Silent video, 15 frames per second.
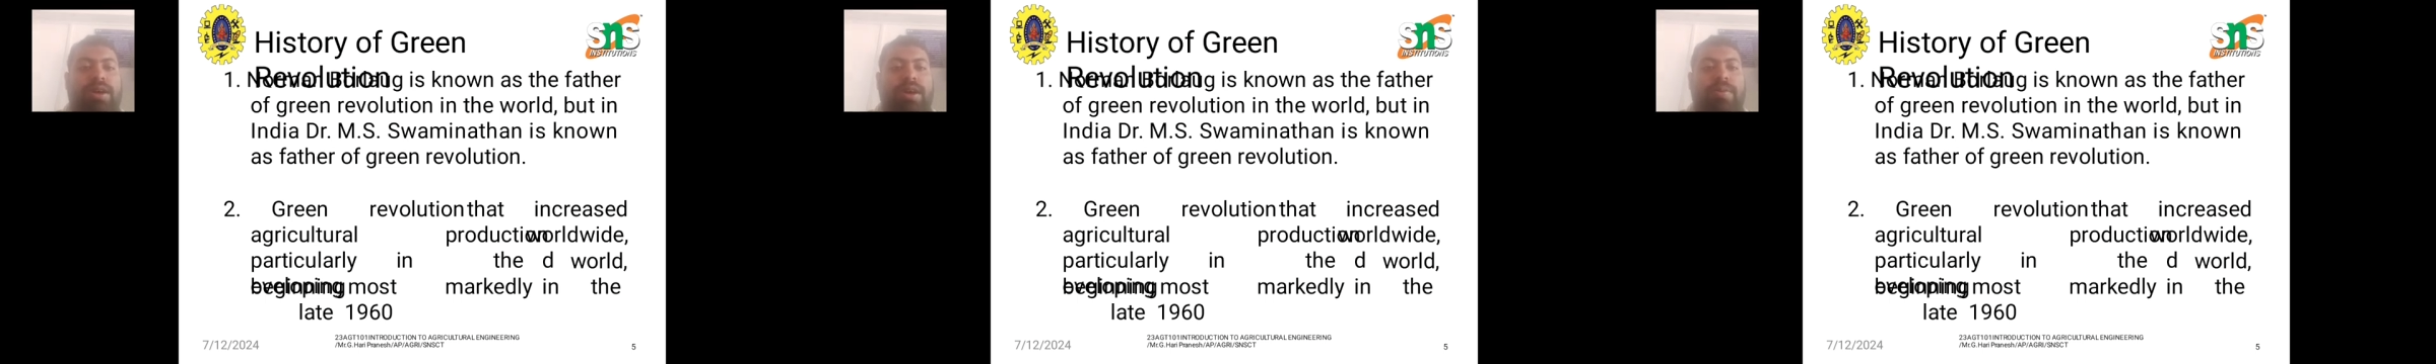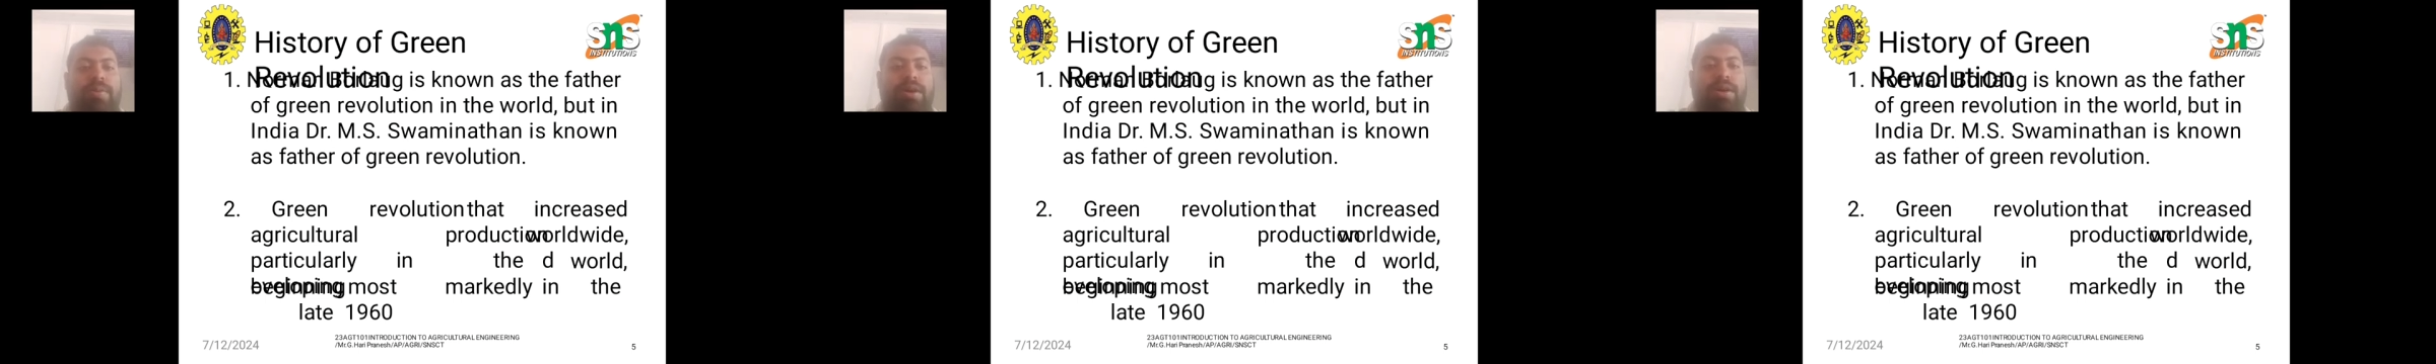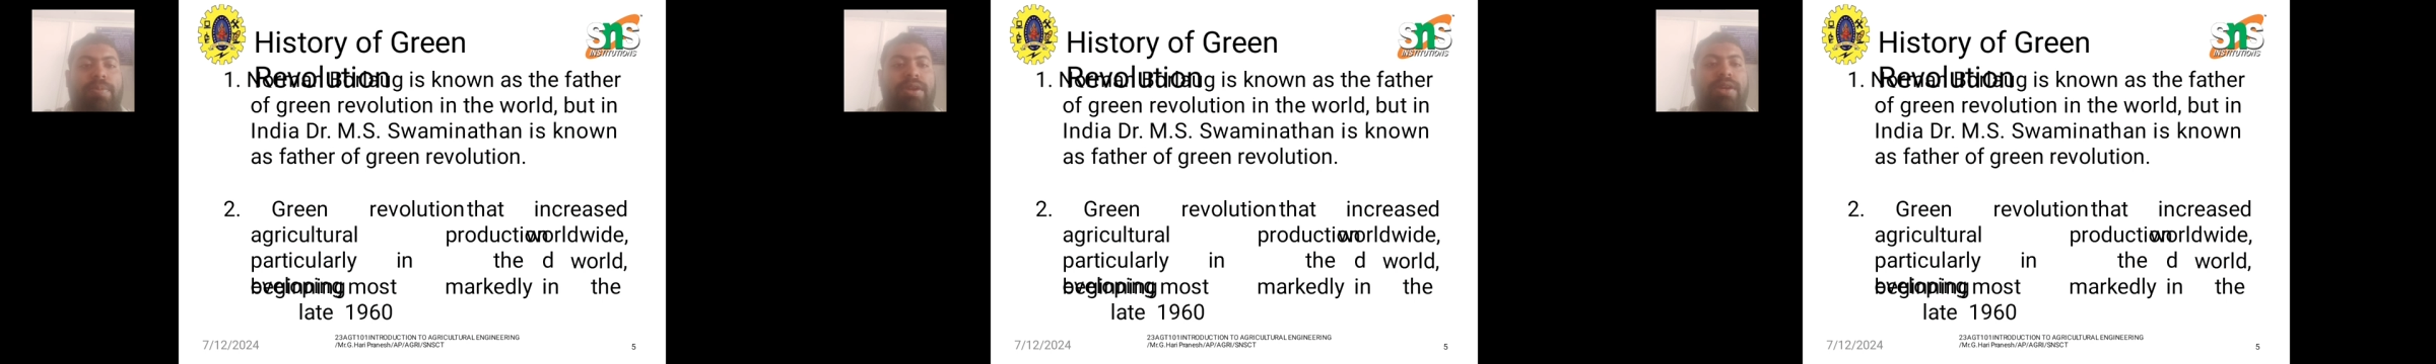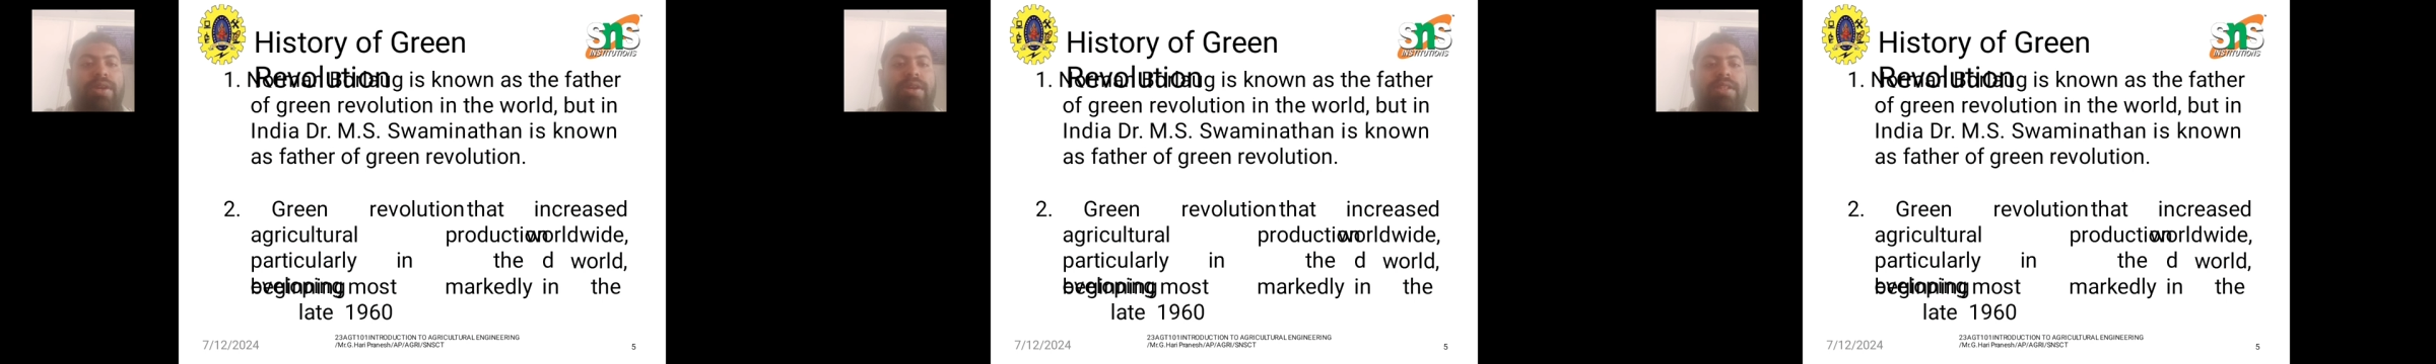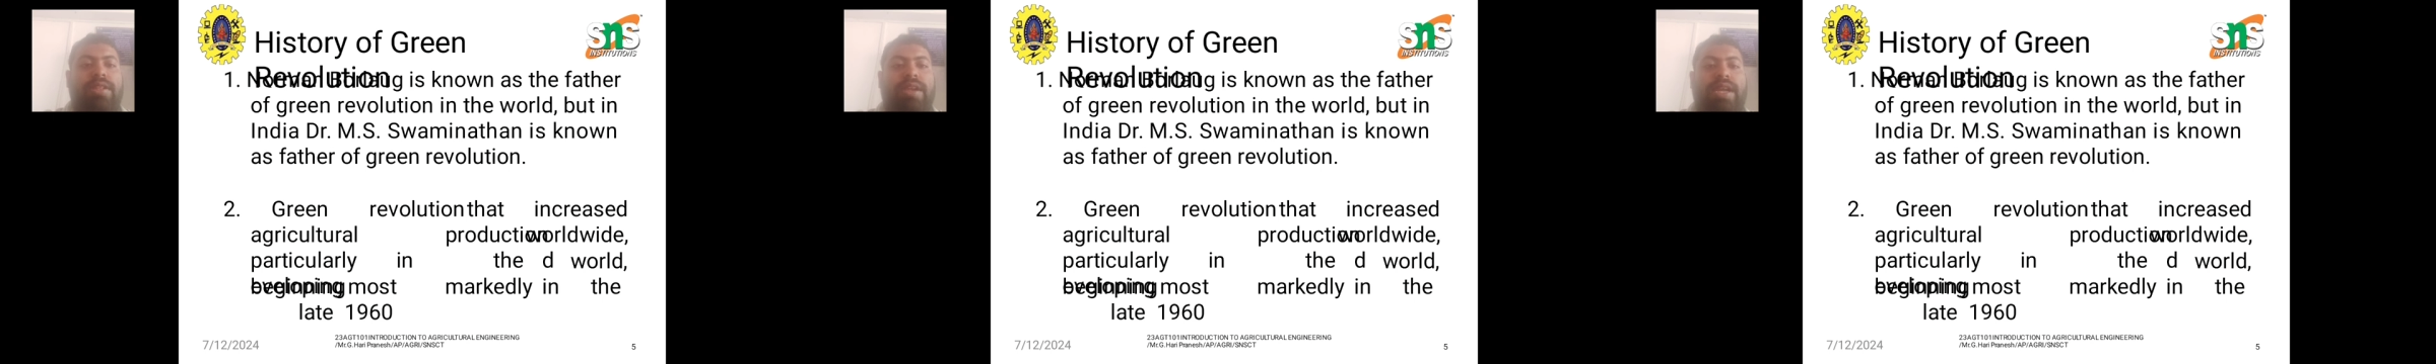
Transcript: particularly in the